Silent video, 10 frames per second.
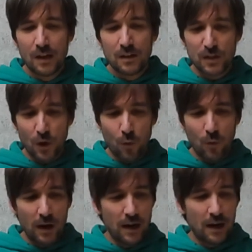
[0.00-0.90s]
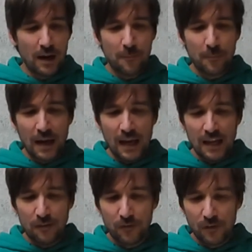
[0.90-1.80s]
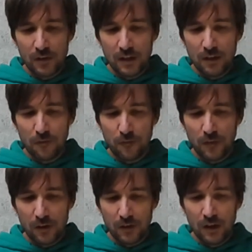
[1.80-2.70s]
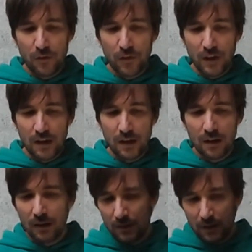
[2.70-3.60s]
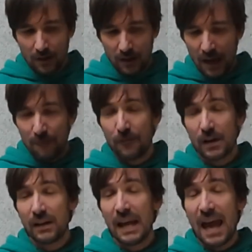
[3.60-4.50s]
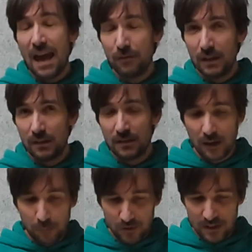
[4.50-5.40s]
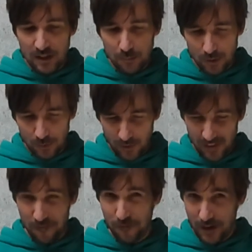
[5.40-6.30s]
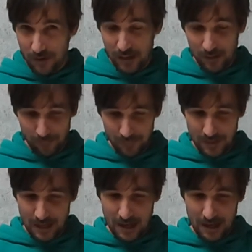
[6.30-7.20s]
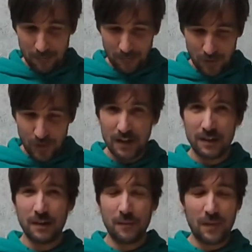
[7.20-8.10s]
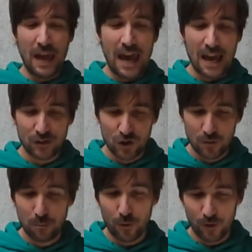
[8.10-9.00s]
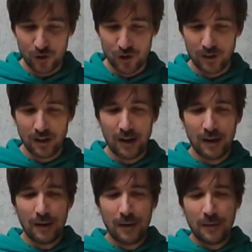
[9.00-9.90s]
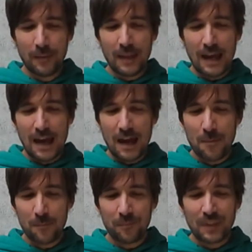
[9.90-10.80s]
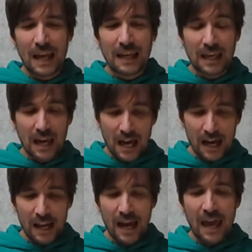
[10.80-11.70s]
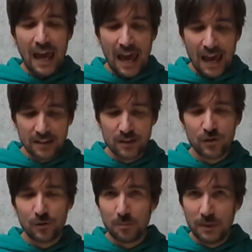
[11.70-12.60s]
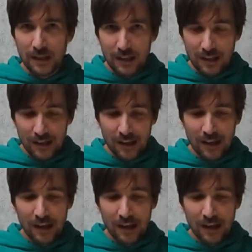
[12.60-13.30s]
So a very, very thin and very heavy tapered cymbal with a very thin edge portion kind of has to be